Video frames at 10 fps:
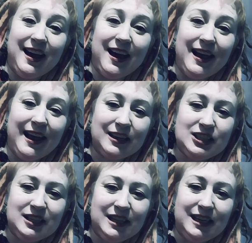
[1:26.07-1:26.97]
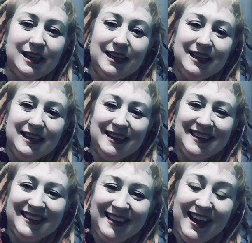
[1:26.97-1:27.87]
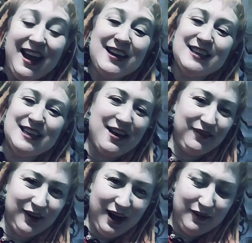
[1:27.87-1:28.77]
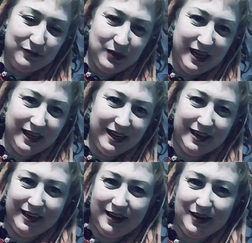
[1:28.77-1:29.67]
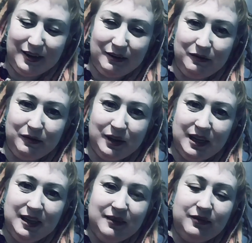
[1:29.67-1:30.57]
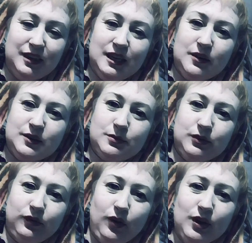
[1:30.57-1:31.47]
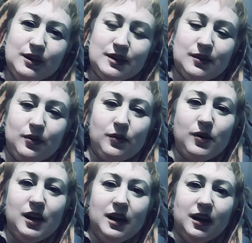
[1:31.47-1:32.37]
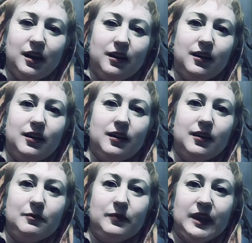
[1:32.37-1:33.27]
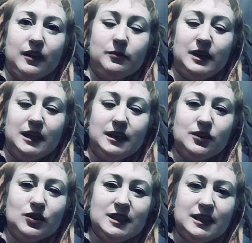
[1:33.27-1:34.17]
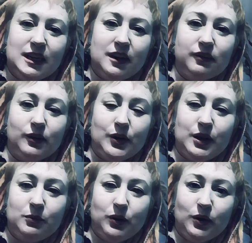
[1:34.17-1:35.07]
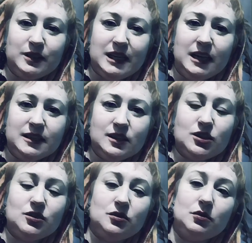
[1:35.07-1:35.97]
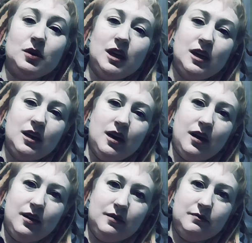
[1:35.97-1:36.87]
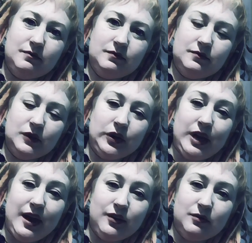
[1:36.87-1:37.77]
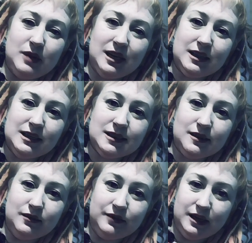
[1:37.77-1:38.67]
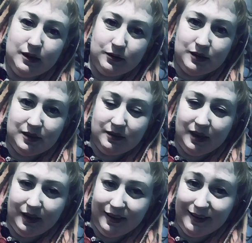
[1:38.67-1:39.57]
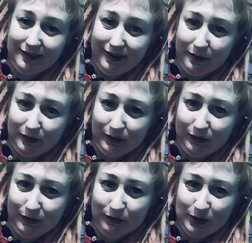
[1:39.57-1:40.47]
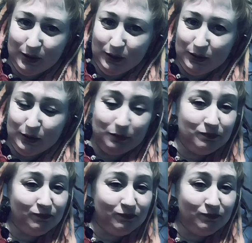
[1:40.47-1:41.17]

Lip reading: I actually never have made any kind of videos before, so it'll be an interesting learning process to learn how to make these little videos and then upload them to YouTube.